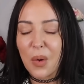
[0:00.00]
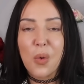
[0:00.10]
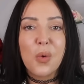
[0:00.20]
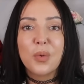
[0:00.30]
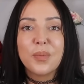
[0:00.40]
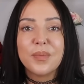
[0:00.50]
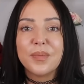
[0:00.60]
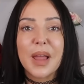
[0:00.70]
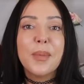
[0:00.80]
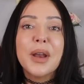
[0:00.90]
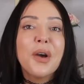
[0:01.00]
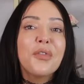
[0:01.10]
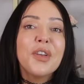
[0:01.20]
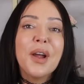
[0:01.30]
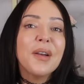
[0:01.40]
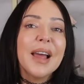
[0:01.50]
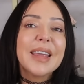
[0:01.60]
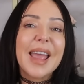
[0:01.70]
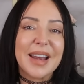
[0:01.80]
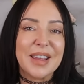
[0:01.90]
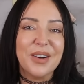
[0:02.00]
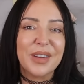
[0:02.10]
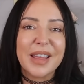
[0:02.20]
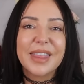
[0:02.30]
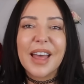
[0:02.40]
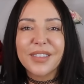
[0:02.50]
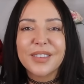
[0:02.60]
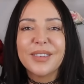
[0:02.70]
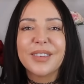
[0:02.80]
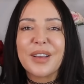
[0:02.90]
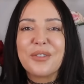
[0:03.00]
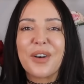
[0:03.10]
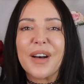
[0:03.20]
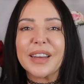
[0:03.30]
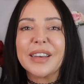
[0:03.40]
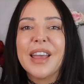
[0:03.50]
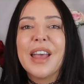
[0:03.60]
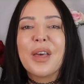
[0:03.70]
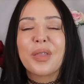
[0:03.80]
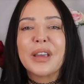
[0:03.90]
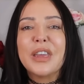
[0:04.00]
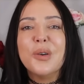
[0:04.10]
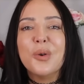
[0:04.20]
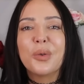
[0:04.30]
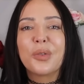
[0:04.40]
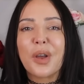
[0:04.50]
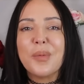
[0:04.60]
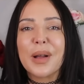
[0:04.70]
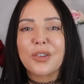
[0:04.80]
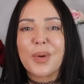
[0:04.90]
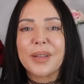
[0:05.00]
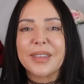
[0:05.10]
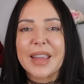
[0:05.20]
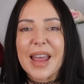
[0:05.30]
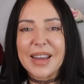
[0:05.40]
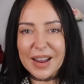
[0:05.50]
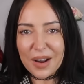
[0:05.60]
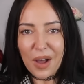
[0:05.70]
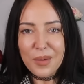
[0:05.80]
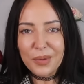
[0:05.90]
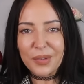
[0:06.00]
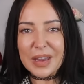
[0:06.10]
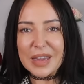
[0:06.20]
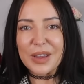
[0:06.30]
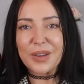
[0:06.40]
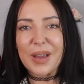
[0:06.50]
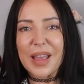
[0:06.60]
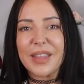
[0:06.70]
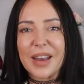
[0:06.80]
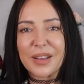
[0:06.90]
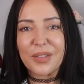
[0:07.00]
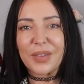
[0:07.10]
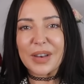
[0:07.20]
or let me know if you don't like any of it. That's also fine. Thank you all so much once again, and I will see you in the next